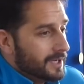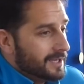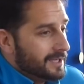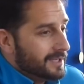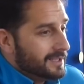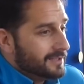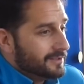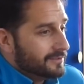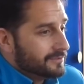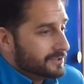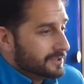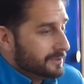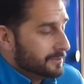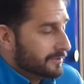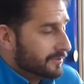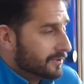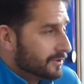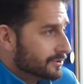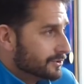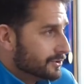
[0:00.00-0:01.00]
obviously
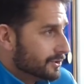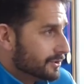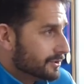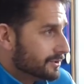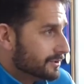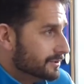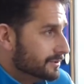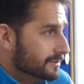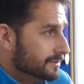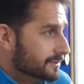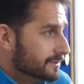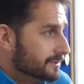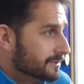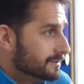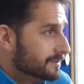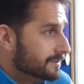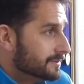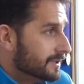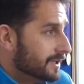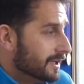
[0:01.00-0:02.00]
we've got Joss,
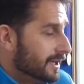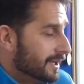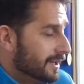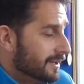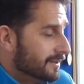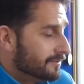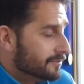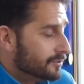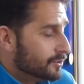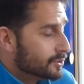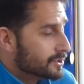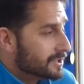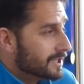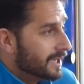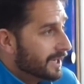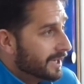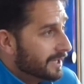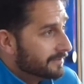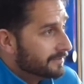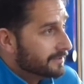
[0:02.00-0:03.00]
who's
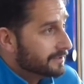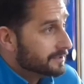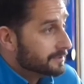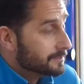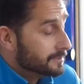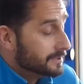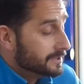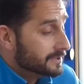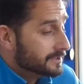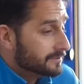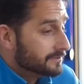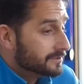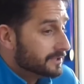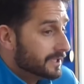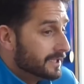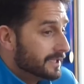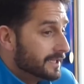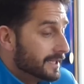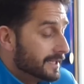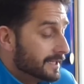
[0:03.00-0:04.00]
unfortunately left us, but he's
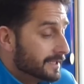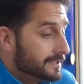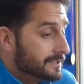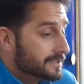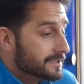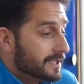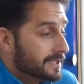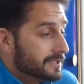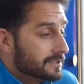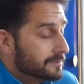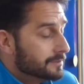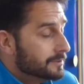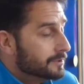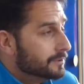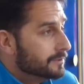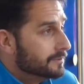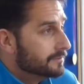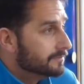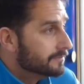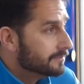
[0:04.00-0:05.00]
obviously in the England setup and
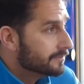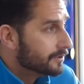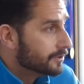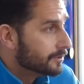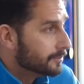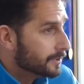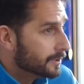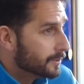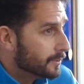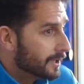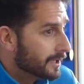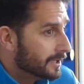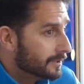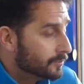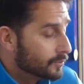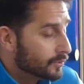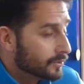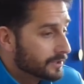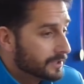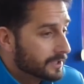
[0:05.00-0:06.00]
doing phenomenally well
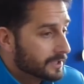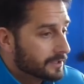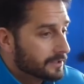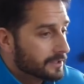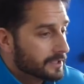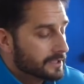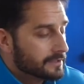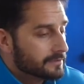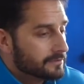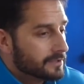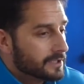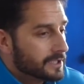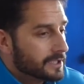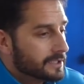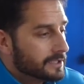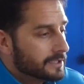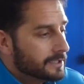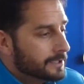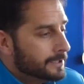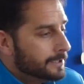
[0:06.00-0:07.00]
in one-day cricket for
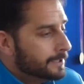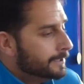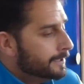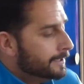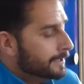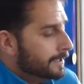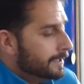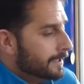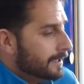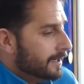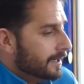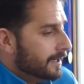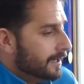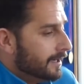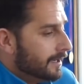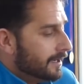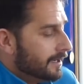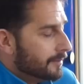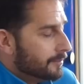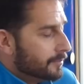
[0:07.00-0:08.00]
England.
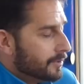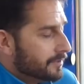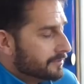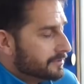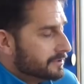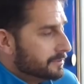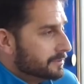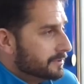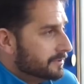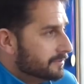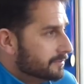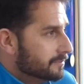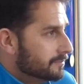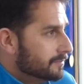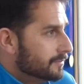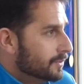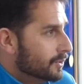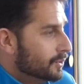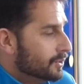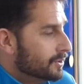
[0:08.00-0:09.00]
But obviously we've
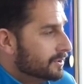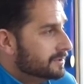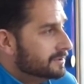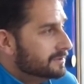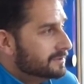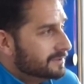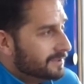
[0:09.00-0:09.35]
more